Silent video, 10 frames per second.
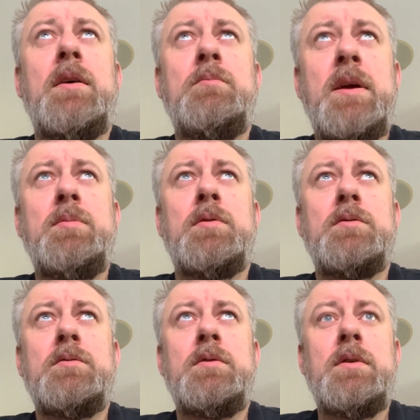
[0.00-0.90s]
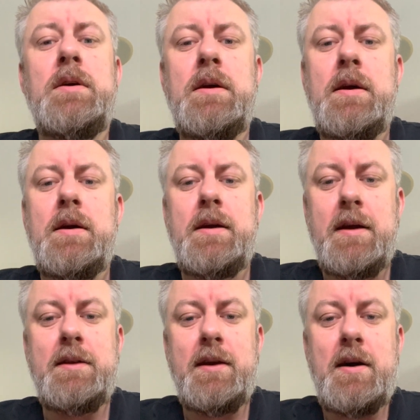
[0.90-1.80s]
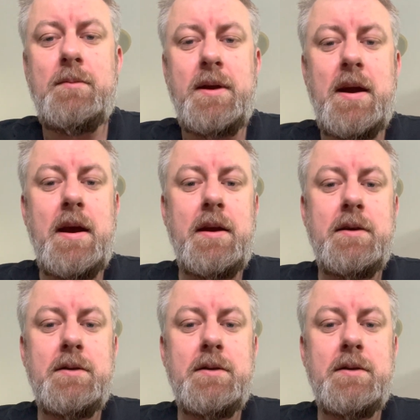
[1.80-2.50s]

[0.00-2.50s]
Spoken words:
people in the RBA,